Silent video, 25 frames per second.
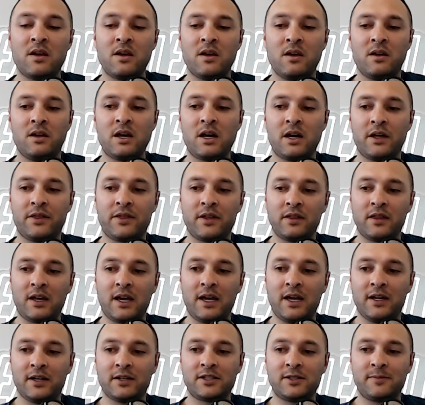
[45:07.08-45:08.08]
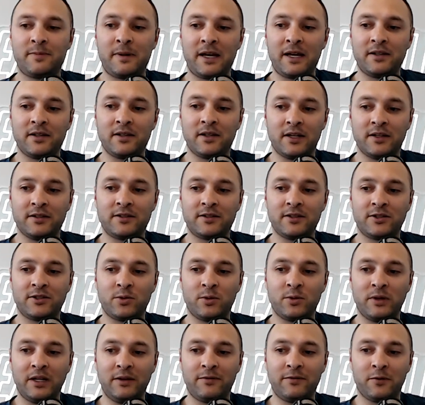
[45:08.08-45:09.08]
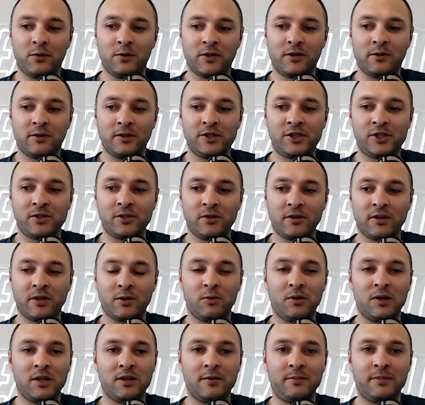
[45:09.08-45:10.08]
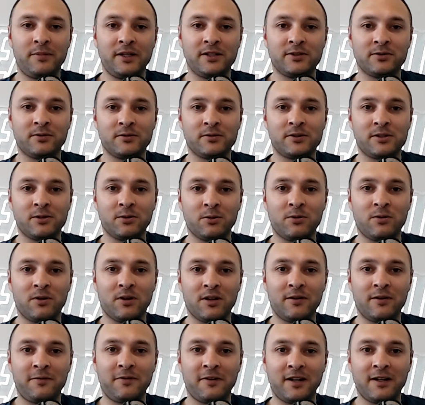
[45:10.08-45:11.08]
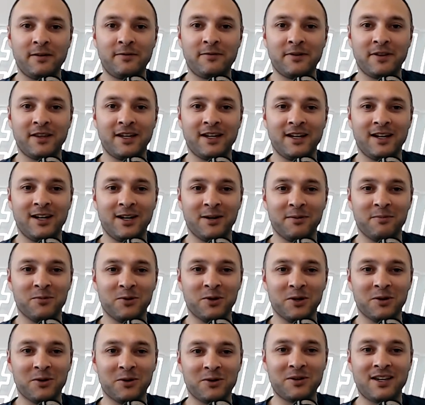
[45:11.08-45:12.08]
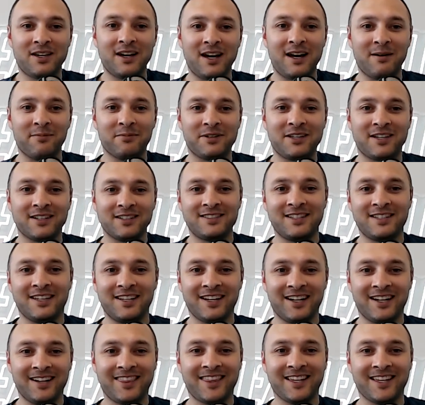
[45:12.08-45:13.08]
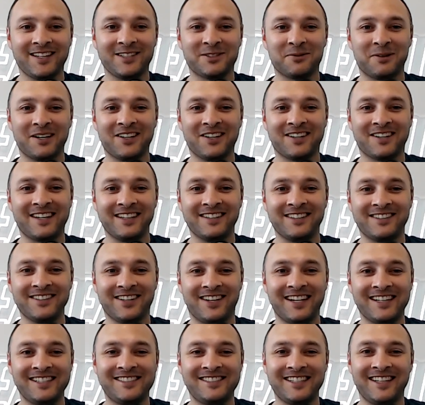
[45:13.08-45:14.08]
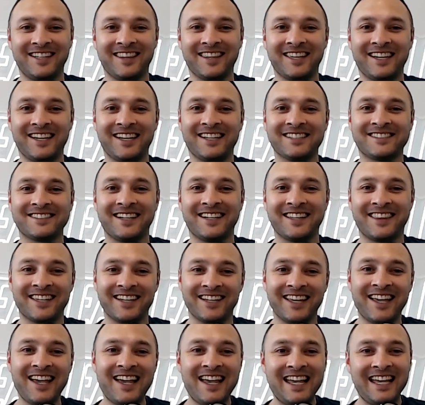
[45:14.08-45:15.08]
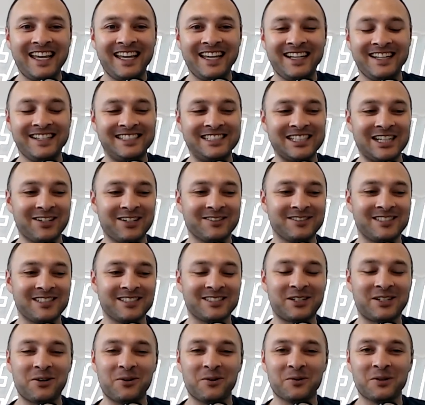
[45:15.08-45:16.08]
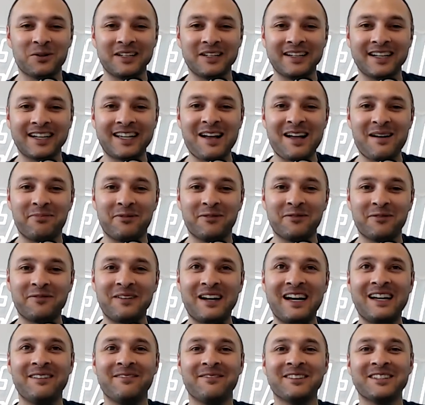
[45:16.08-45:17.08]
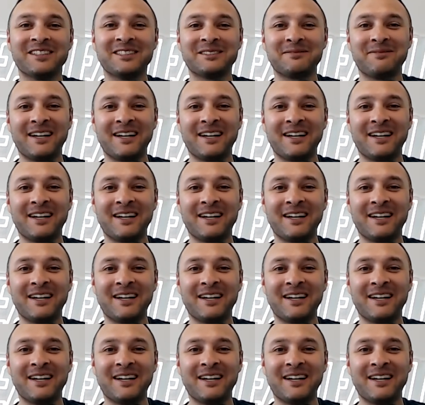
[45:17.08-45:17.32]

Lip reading: Yeah, I think they expanded it to 24 to ensure the Wallabies will still qualify for their home World Cup because, things were looking dicey there. So I think Eddie Jones has called in a couple favours.